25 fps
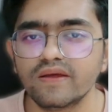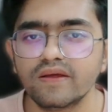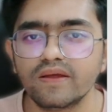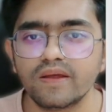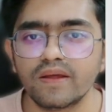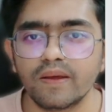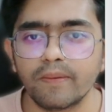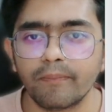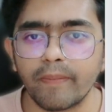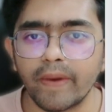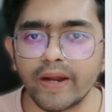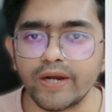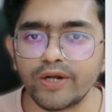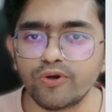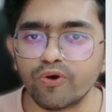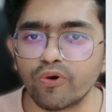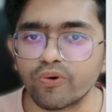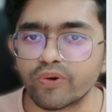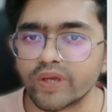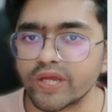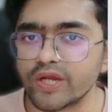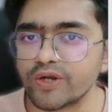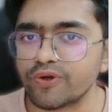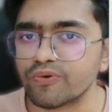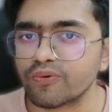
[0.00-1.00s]
by
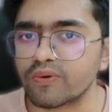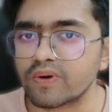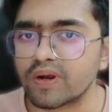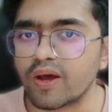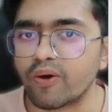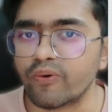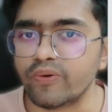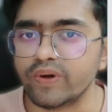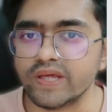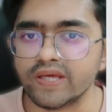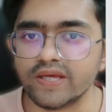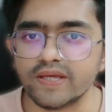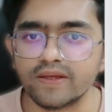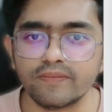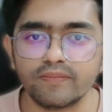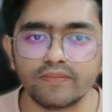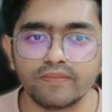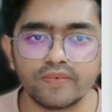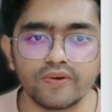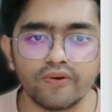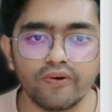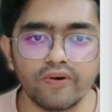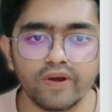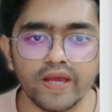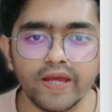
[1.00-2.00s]
talking to Cloudy.
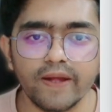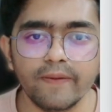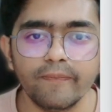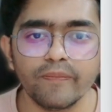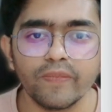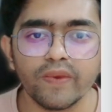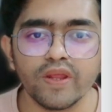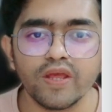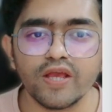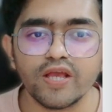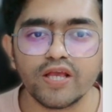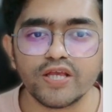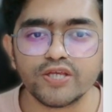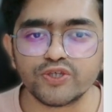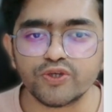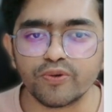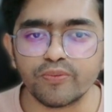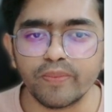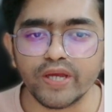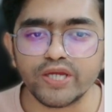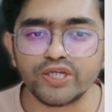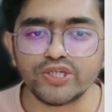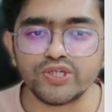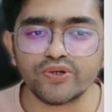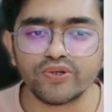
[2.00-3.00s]
Okay, so
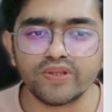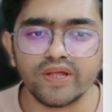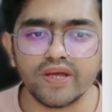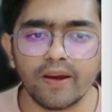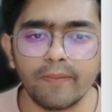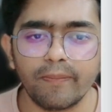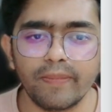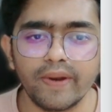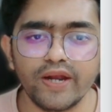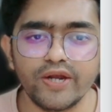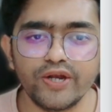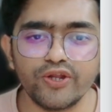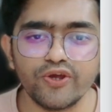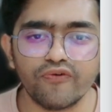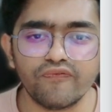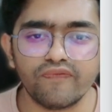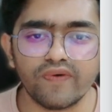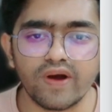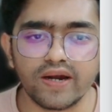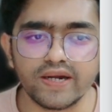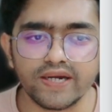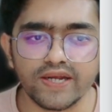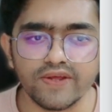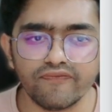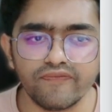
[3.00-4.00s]
make sure there are plenty of
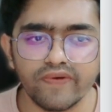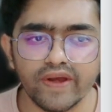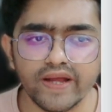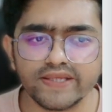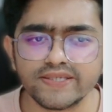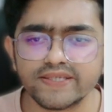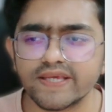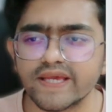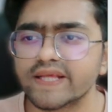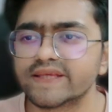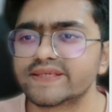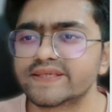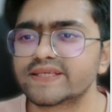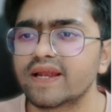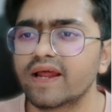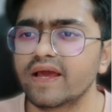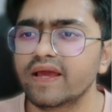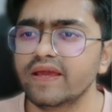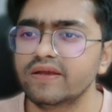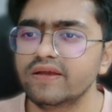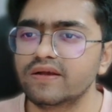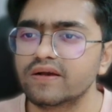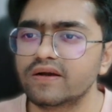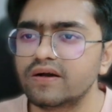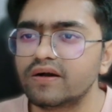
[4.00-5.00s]
artifacts. It's like
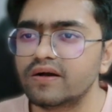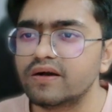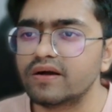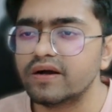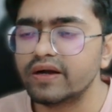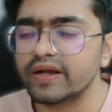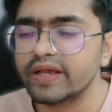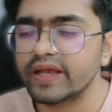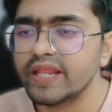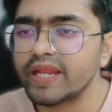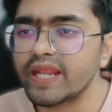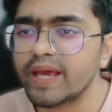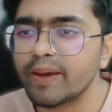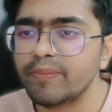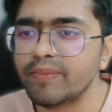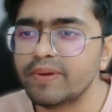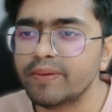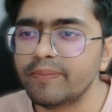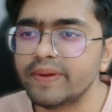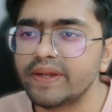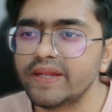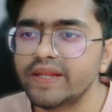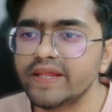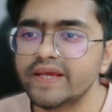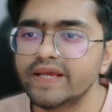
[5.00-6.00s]
again I'm
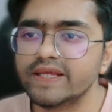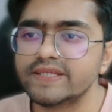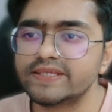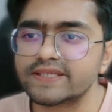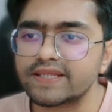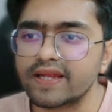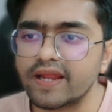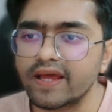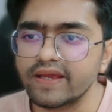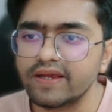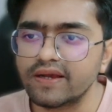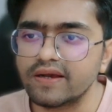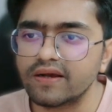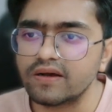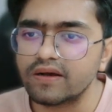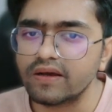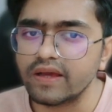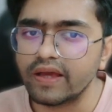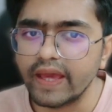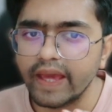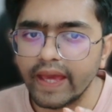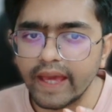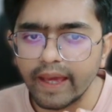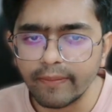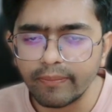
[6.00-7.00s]
repeating, it's like a
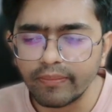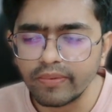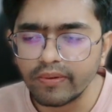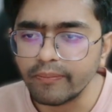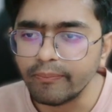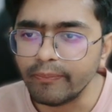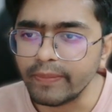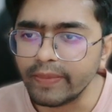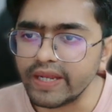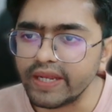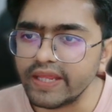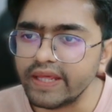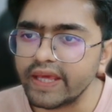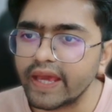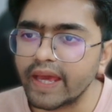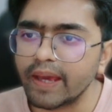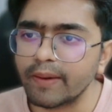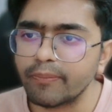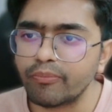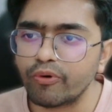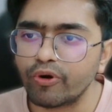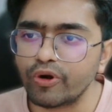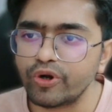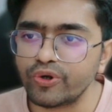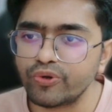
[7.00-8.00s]
app, mini app
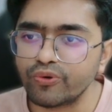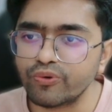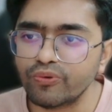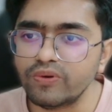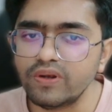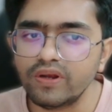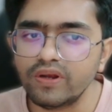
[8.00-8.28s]
or tool